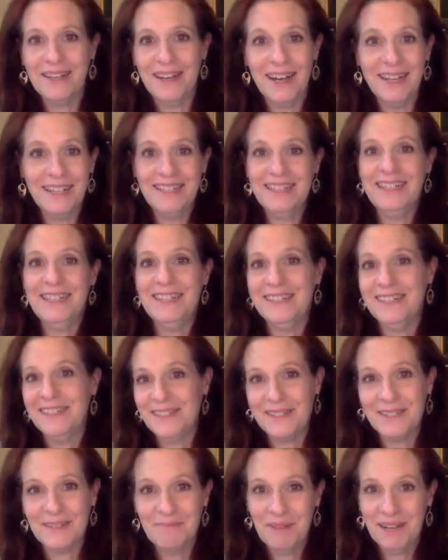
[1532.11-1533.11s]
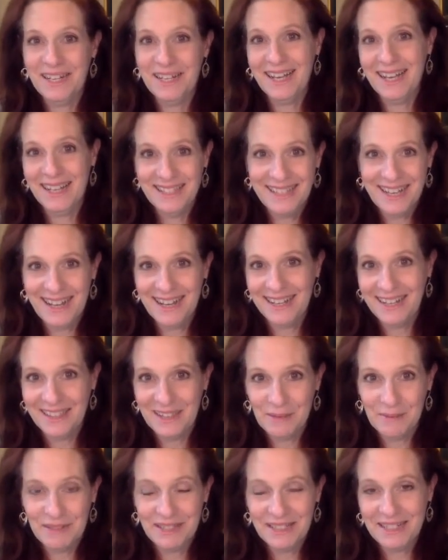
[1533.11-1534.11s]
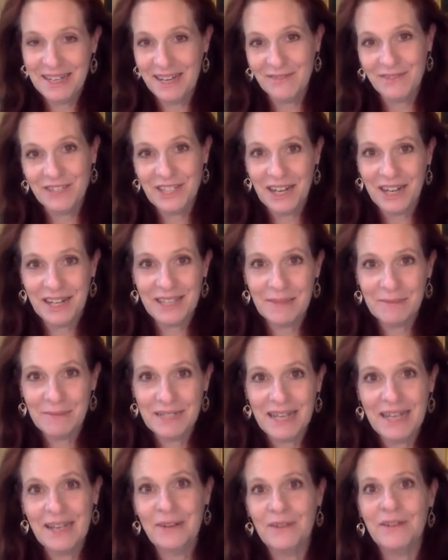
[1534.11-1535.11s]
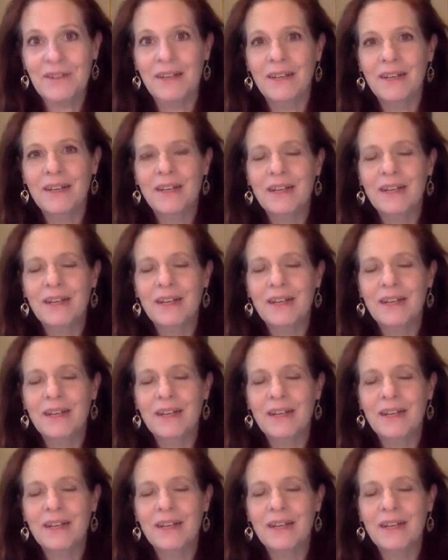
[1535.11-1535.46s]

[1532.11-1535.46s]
ideas by yes anding them instead of shutting them down.